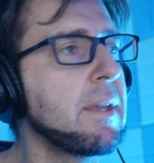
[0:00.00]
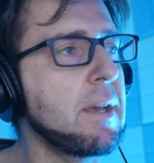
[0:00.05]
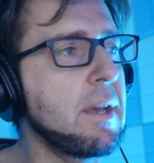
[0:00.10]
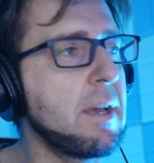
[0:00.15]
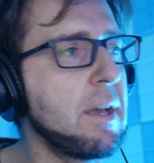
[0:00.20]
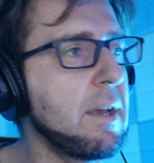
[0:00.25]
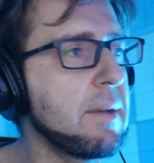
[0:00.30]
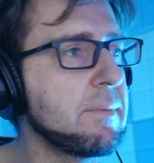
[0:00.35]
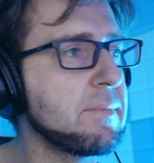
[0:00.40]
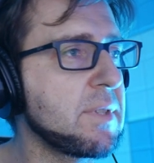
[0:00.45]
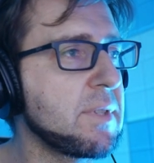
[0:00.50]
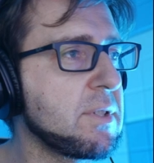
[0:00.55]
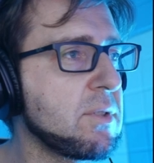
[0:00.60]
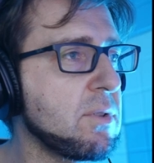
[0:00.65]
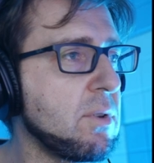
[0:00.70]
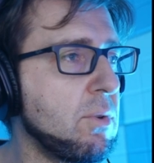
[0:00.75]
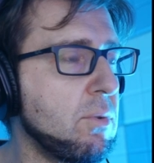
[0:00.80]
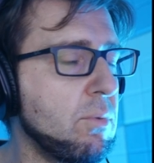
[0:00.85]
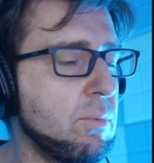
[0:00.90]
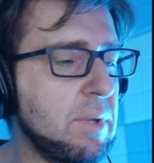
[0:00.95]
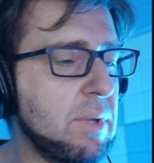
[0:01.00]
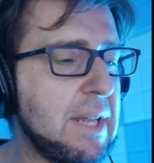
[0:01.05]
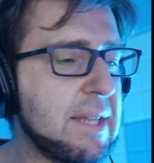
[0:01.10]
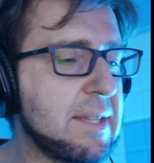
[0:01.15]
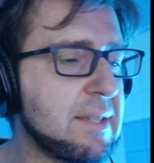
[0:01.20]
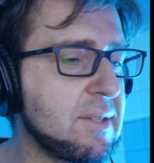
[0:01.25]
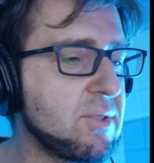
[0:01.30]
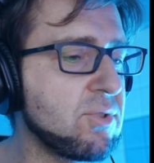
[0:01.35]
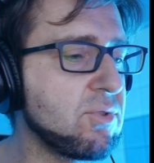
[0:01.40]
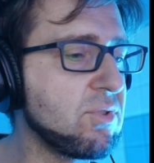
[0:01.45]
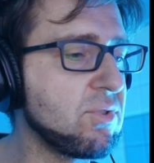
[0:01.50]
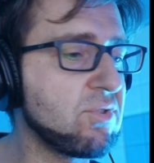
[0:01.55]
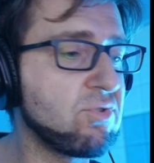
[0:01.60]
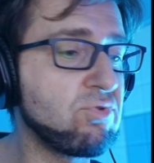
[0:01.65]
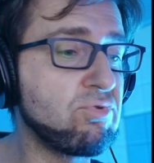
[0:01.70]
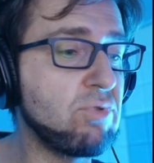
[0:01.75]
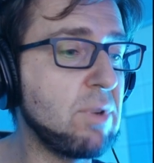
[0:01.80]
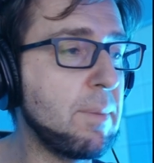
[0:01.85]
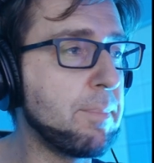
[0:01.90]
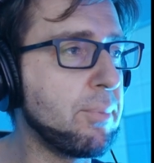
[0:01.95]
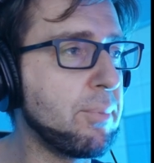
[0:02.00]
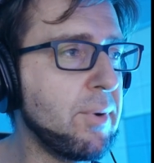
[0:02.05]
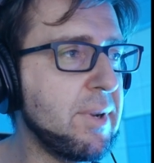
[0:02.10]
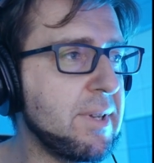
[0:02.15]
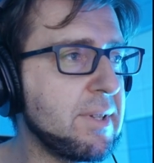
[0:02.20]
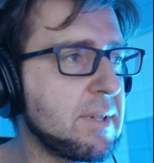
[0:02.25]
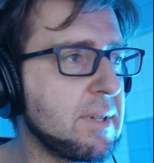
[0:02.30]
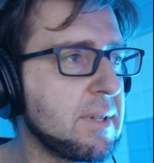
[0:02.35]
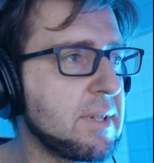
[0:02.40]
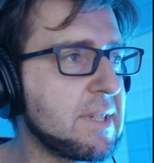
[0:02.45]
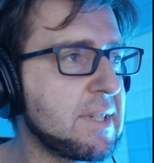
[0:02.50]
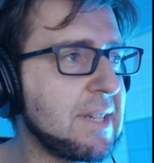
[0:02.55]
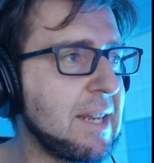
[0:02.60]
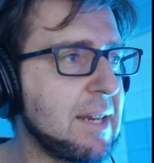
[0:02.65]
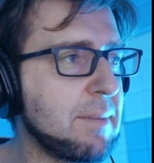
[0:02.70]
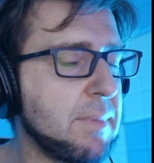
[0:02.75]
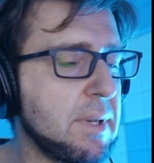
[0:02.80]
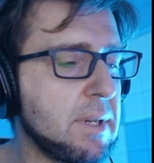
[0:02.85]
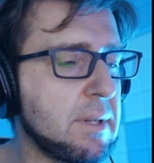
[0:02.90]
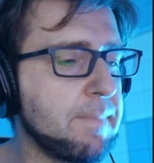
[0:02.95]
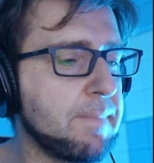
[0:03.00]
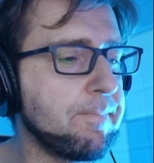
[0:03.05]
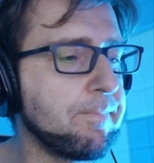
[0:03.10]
Um, so let's just do a print statement.